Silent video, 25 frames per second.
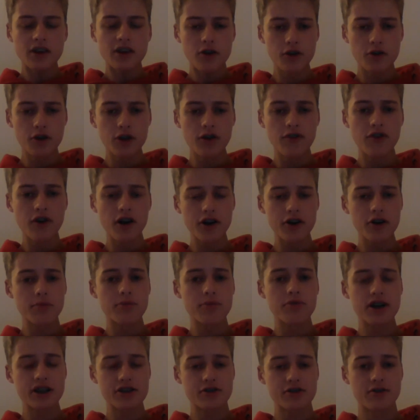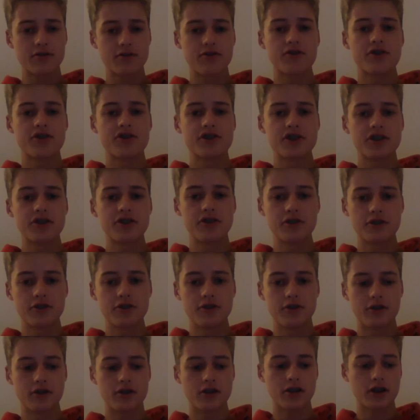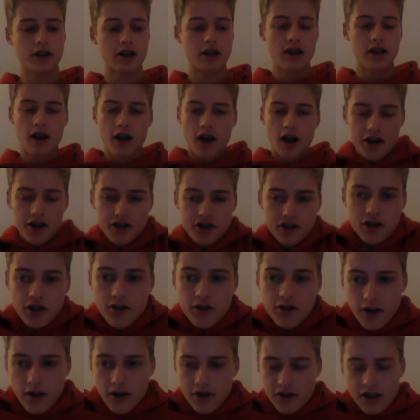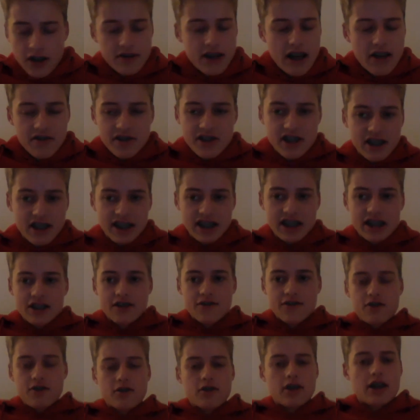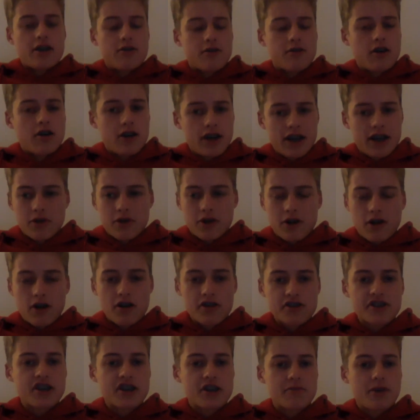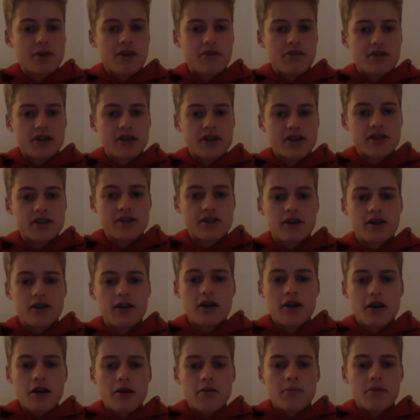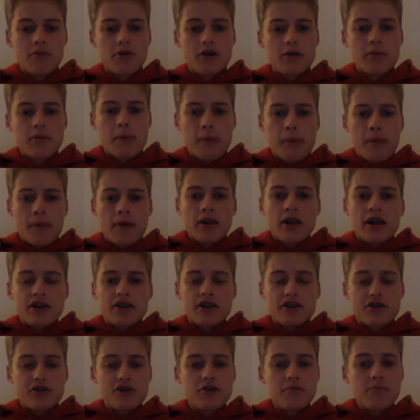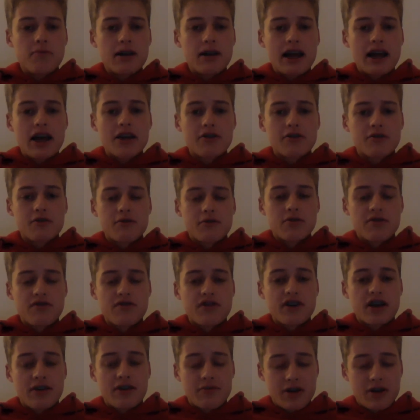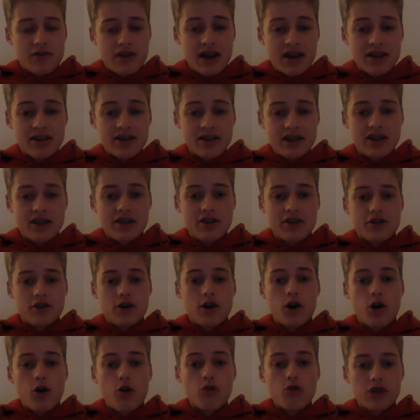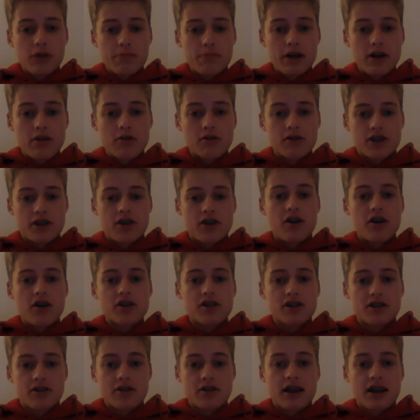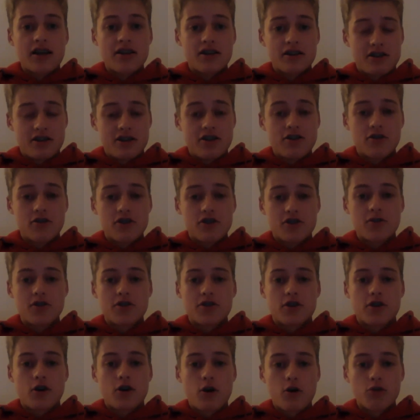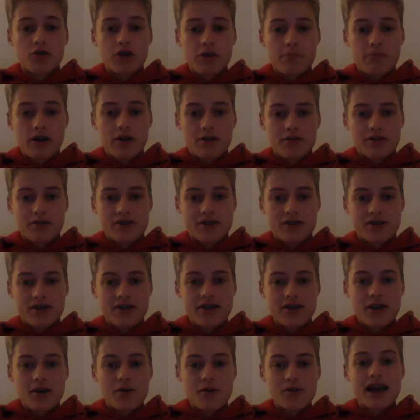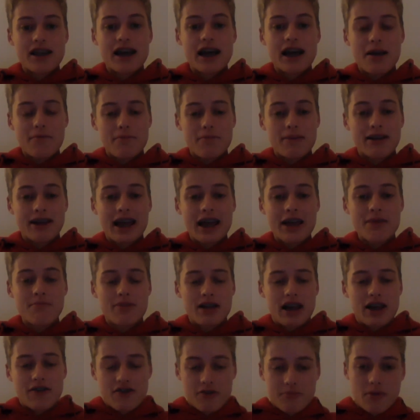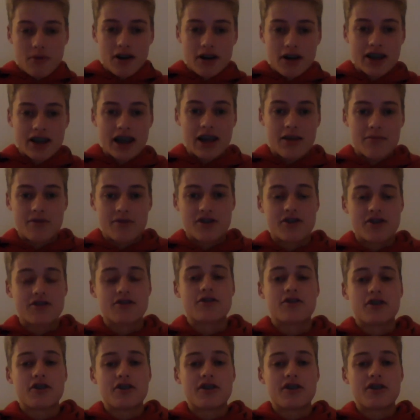on the final press conference in New York, I don't know, I've never seen an interview anyone asking about this, but did you plan with Andy to hold the belts, to ask Joshua to hold? Was that a game plan for mind games? So